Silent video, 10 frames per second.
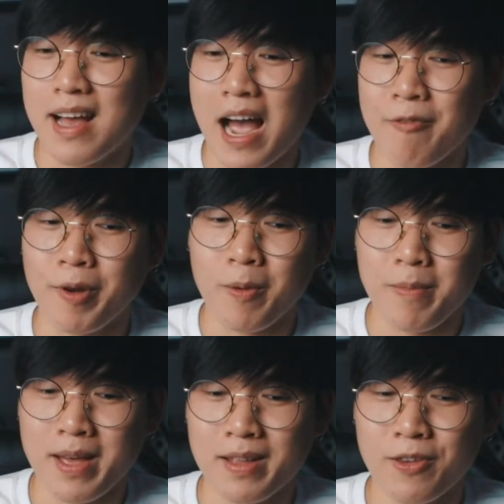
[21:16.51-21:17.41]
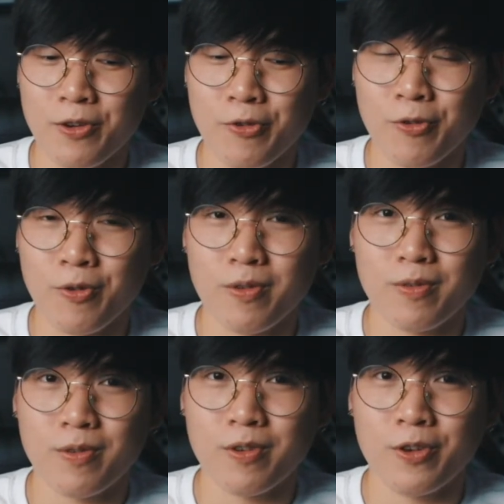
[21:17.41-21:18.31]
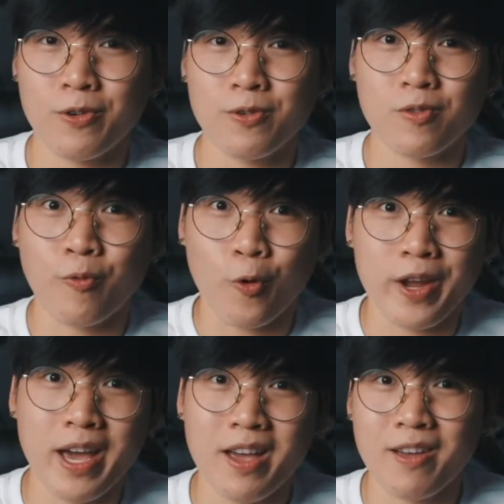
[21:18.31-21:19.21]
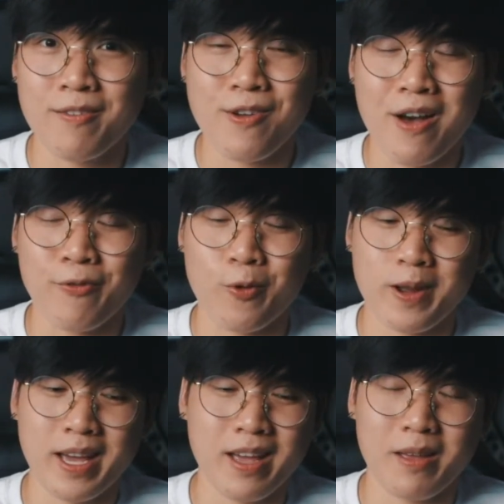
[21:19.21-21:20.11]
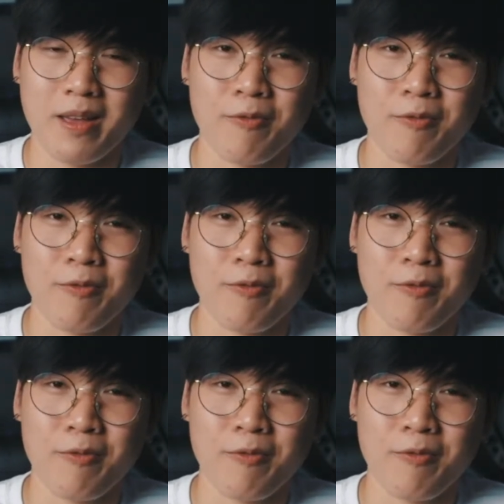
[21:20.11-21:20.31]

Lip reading: I recommend you use 4K if you have 4K.